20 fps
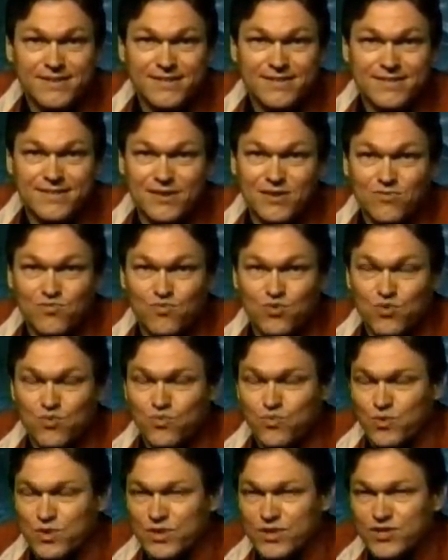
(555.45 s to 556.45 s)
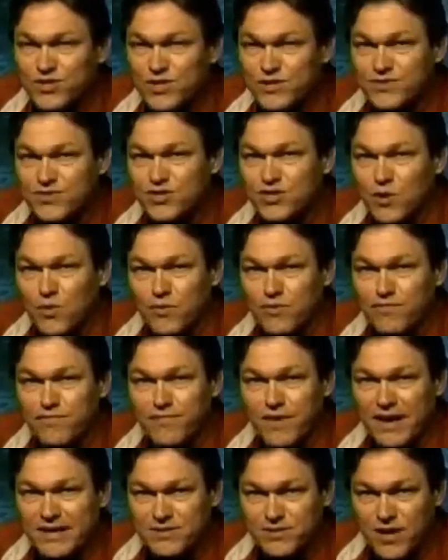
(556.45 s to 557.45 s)
The religions don't
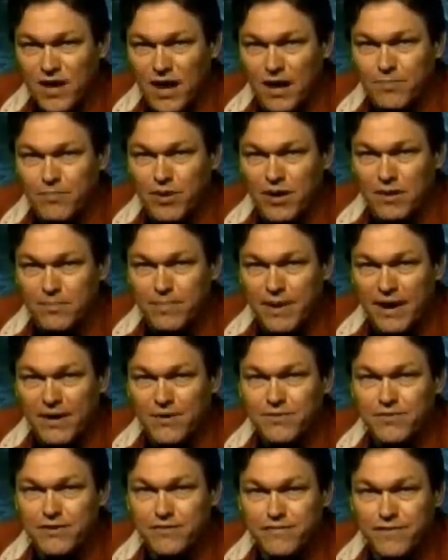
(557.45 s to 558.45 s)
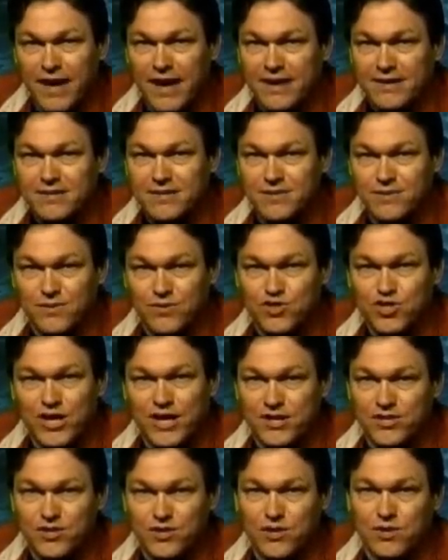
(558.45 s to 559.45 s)
fess up about the fact that they're
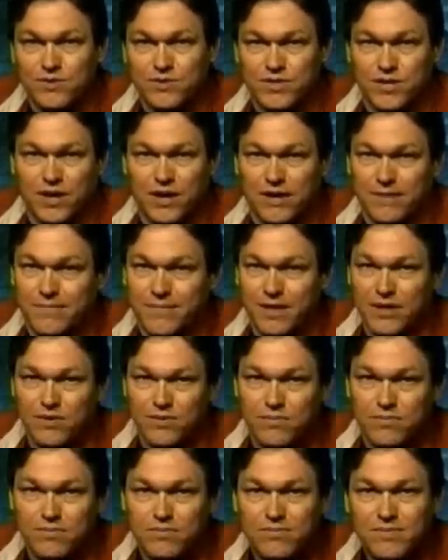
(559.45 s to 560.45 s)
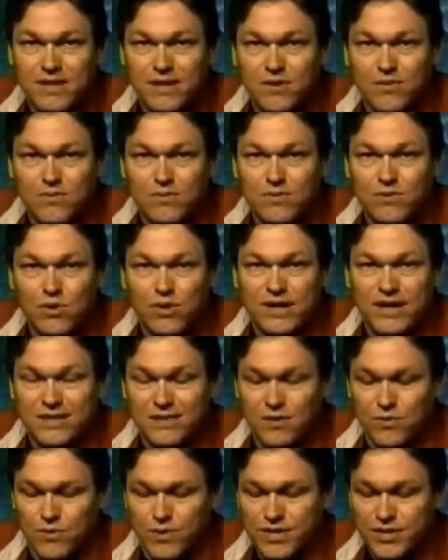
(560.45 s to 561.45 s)
changing all the time. They don't look
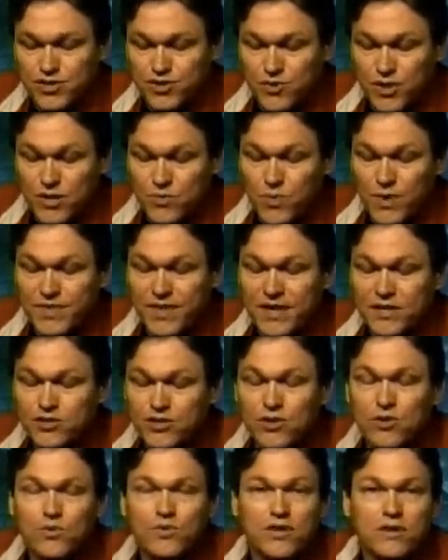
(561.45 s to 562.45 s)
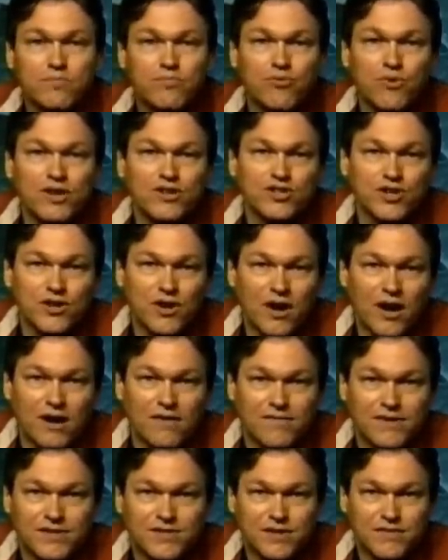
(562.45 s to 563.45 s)
at their own history, and when they do, they brush it
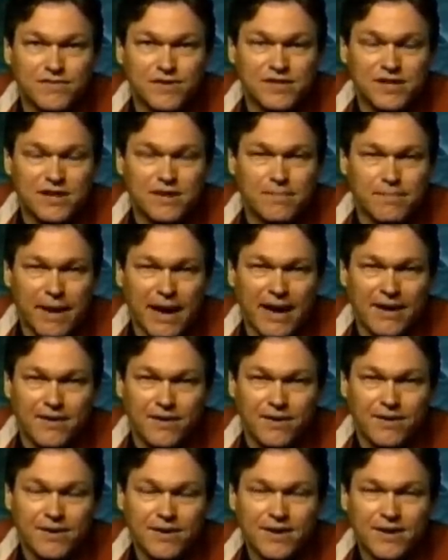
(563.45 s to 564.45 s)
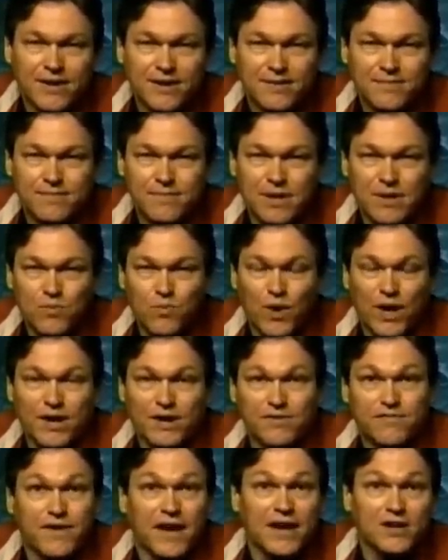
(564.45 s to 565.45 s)
off as if it didn't matter. But
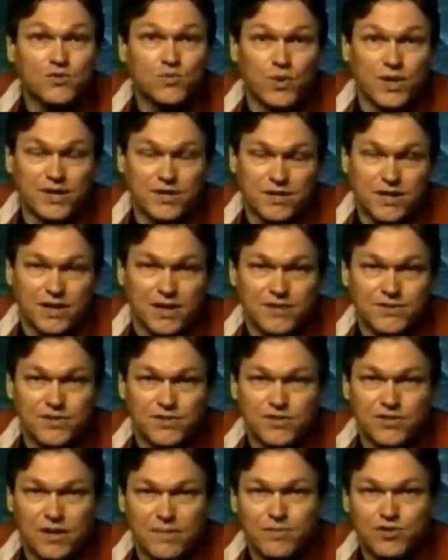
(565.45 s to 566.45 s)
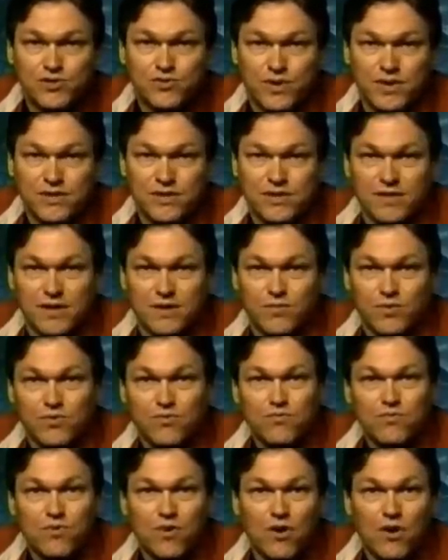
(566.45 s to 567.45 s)
when in fact what it does is demonstrate that they were
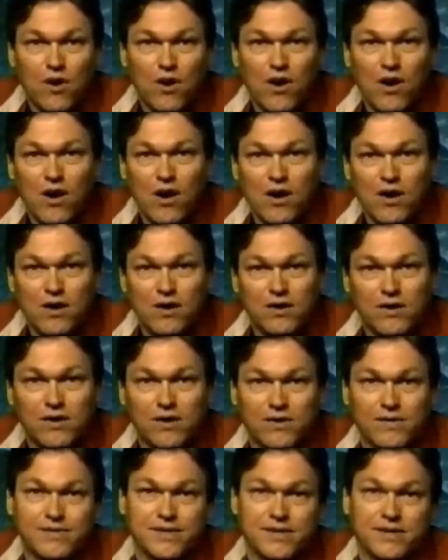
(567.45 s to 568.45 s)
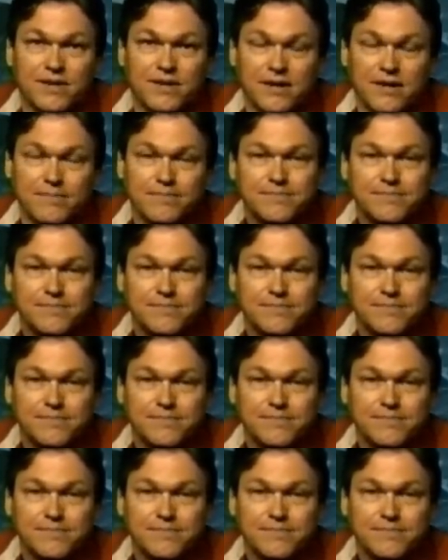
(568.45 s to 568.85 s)
wrong all the time.